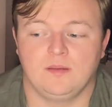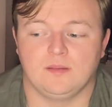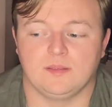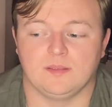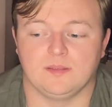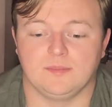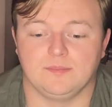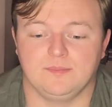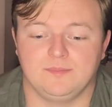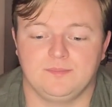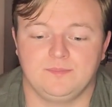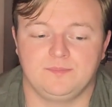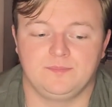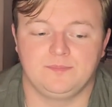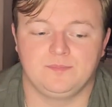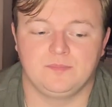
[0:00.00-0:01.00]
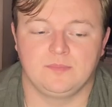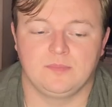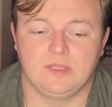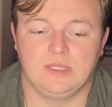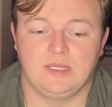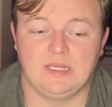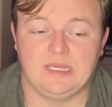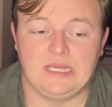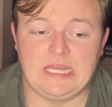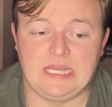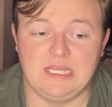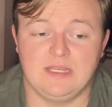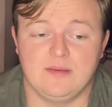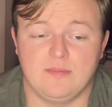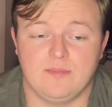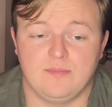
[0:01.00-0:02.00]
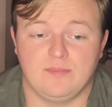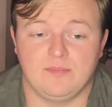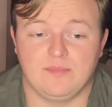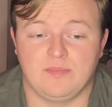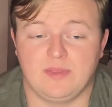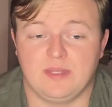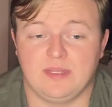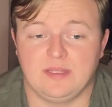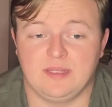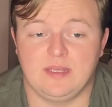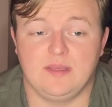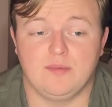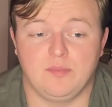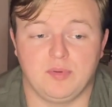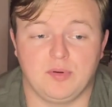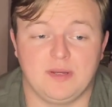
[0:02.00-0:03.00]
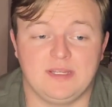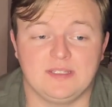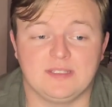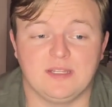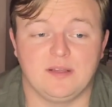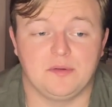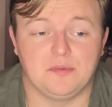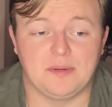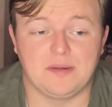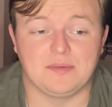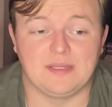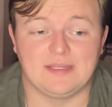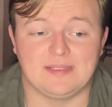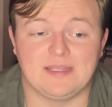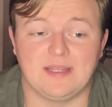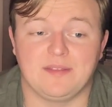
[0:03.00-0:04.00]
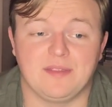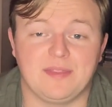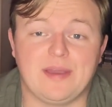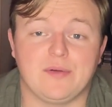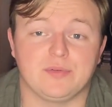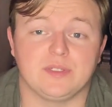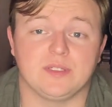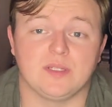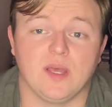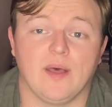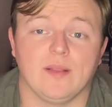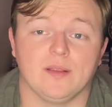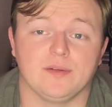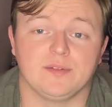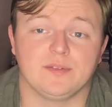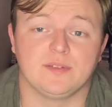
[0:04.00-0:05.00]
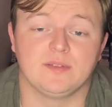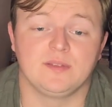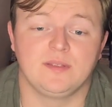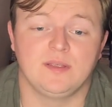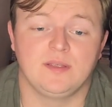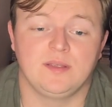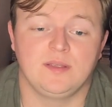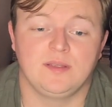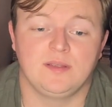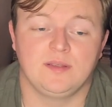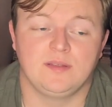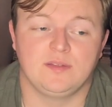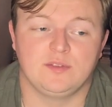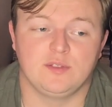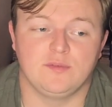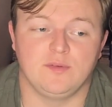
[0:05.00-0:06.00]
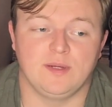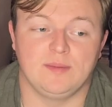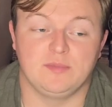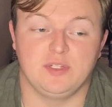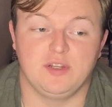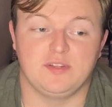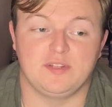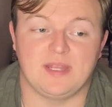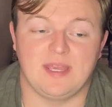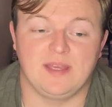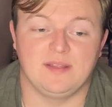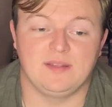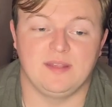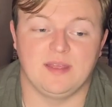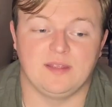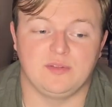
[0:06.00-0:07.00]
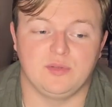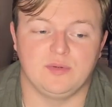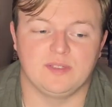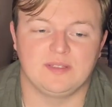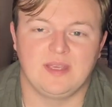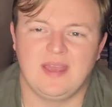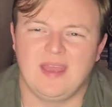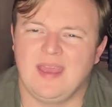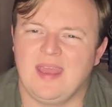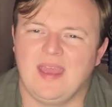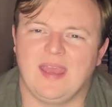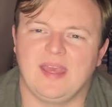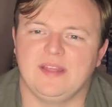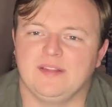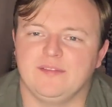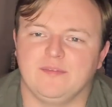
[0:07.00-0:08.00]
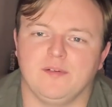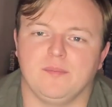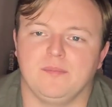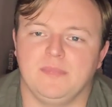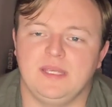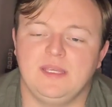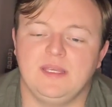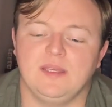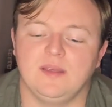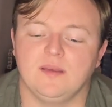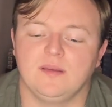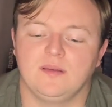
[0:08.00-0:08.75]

Um, he He appraised it around like ten thousand dollars. So for him to just hand that to us, and then for me,